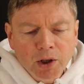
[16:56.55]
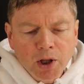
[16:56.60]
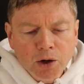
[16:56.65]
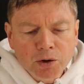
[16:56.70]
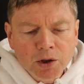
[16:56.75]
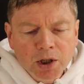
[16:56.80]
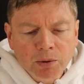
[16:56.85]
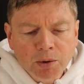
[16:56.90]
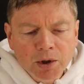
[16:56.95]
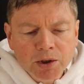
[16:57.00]
though
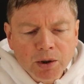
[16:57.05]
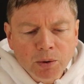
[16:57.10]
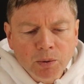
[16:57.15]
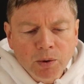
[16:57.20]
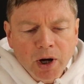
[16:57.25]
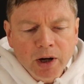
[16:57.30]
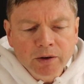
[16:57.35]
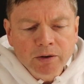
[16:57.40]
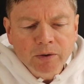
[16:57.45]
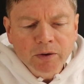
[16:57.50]
she was the
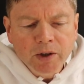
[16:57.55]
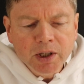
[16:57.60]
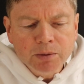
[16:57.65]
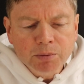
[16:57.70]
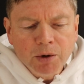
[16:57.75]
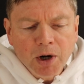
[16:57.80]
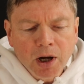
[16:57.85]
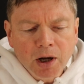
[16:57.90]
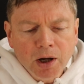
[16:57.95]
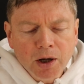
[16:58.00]
wife of his
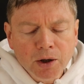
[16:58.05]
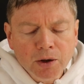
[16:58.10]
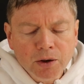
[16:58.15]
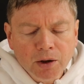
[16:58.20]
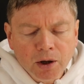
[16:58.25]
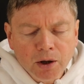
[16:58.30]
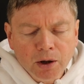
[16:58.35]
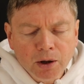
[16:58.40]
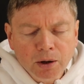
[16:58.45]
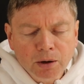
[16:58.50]

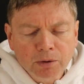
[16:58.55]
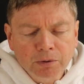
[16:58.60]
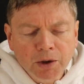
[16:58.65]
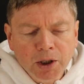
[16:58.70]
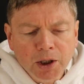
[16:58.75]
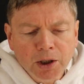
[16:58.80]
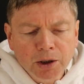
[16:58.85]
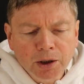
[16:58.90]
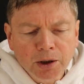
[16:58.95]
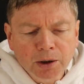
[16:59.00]
brother
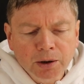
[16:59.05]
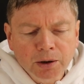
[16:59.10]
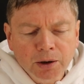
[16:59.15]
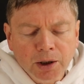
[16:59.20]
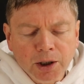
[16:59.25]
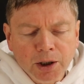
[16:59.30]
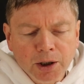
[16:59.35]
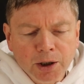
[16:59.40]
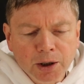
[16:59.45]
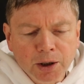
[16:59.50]

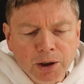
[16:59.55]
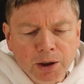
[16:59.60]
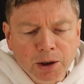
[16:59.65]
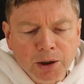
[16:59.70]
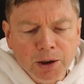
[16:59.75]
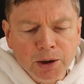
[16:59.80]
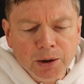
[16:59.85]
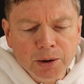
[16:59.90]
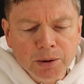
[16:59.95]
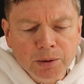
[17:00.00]

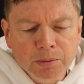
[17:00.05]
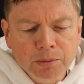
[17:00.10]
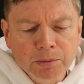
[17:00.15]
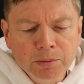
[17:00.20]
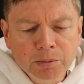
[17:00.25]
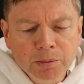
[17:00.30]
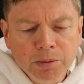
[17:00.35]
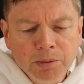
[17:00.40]
Philip.